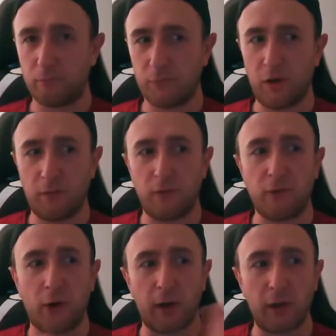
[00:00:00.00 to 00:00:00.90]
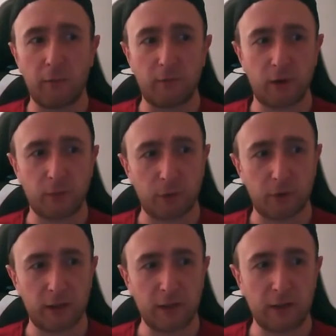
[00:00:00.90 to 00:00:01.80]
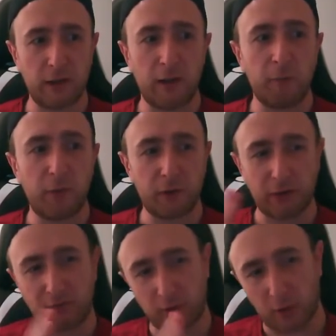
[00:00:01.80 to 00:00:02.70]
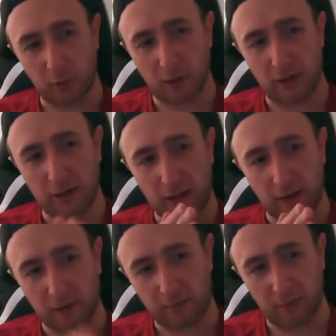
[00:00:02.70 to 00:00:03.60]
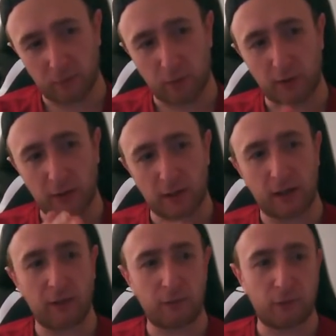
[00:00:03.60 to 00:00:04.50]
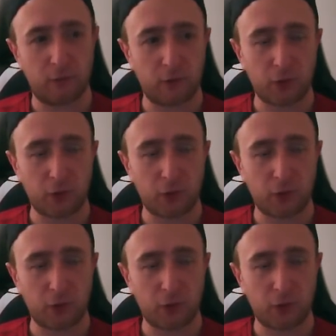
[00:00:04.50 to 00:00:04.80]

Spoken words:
you know, the time of exporting, because I have to go in like this one and